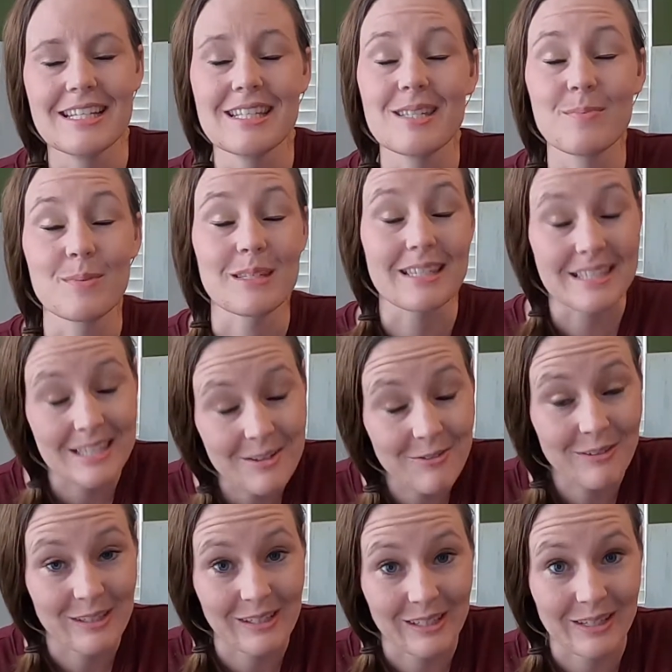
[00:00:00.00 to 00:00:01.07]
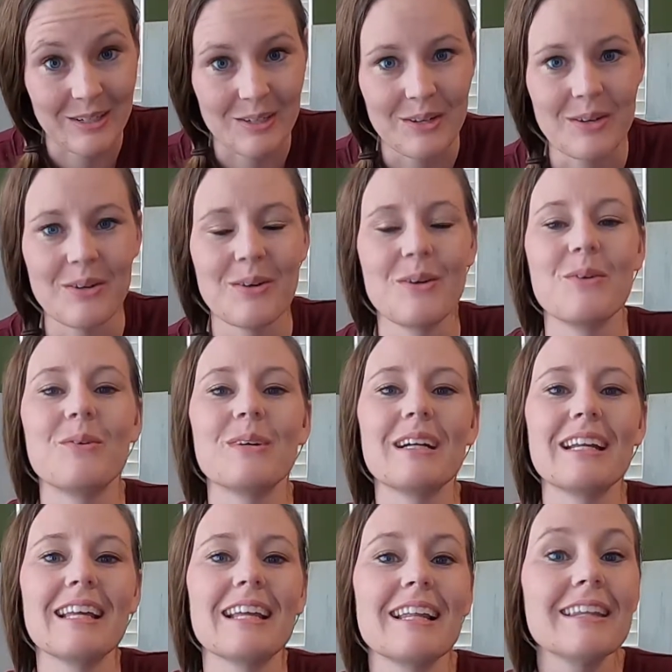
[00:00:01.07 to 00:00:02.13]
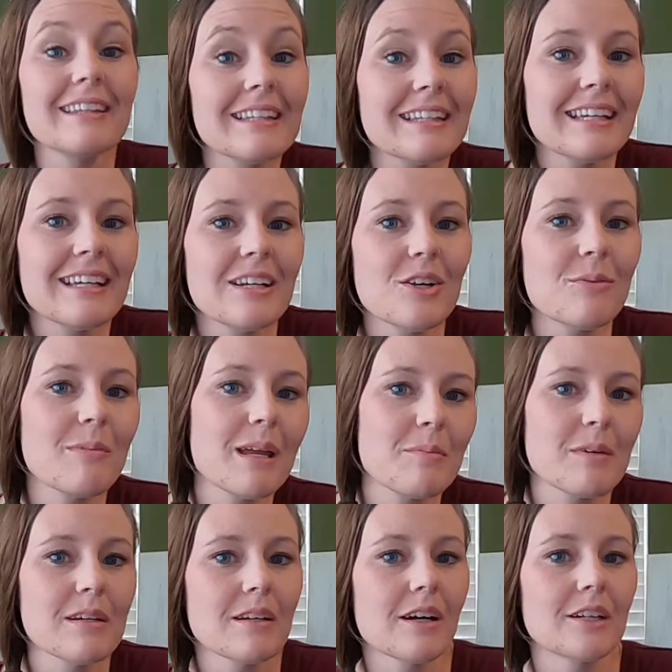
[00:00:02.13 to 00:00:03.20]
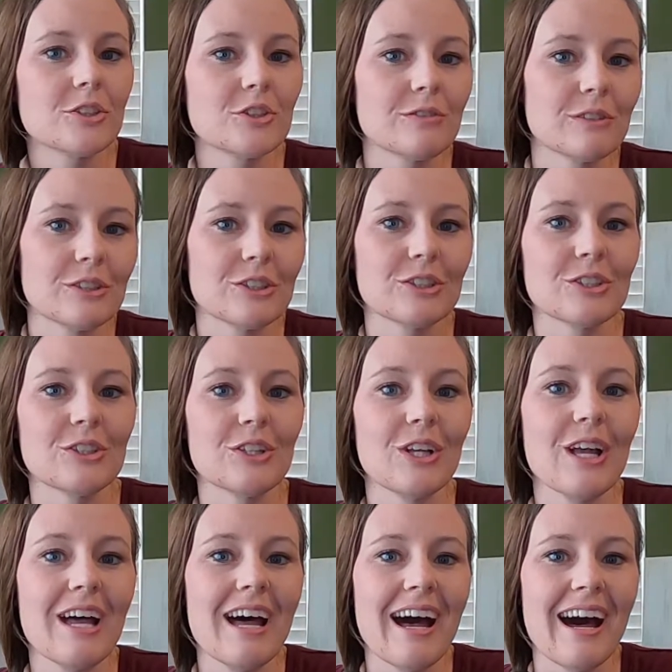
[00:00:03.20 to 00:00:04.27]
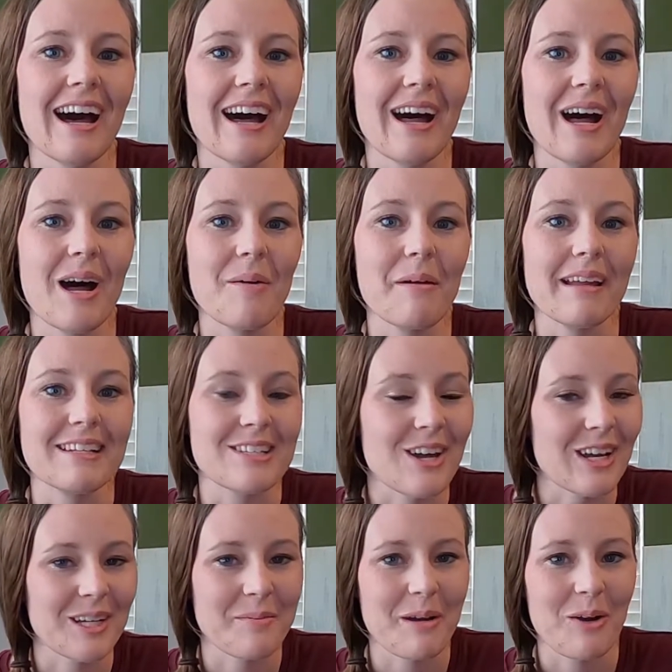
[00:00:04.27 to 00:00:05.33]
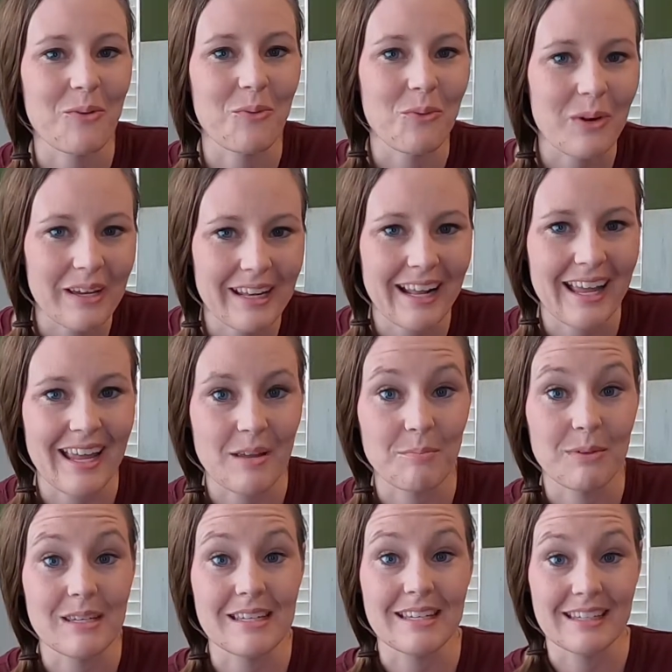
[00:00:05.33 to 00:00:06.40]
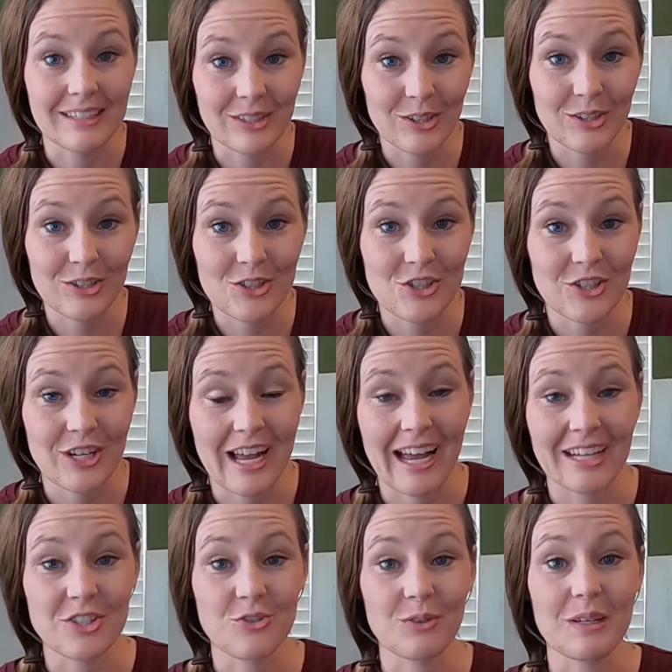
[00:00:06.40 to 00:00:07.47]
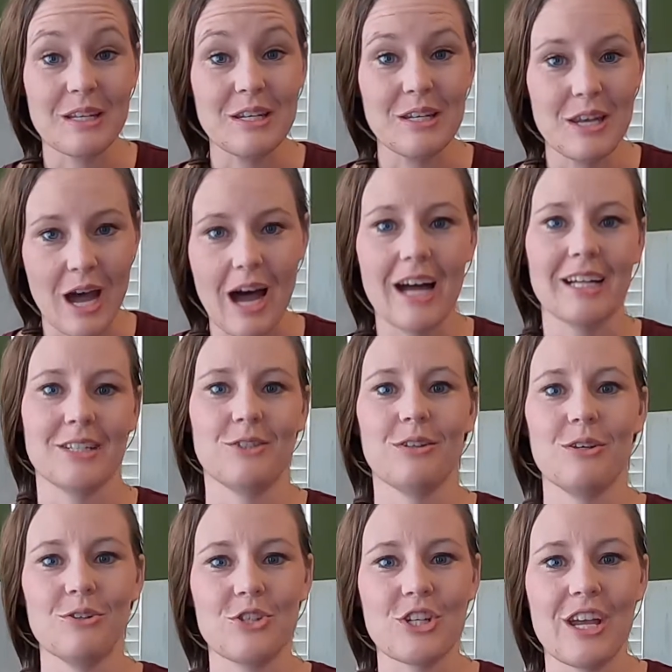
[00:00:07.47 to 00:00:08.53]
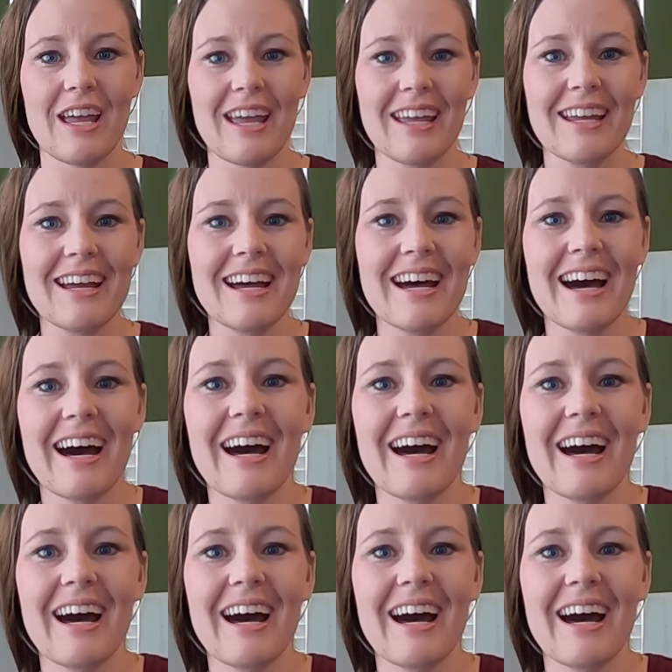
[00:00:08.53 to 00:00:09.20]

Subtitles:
Specifically, we're going to get a little maybe controversial and talk about what a beginner should actually not crochet.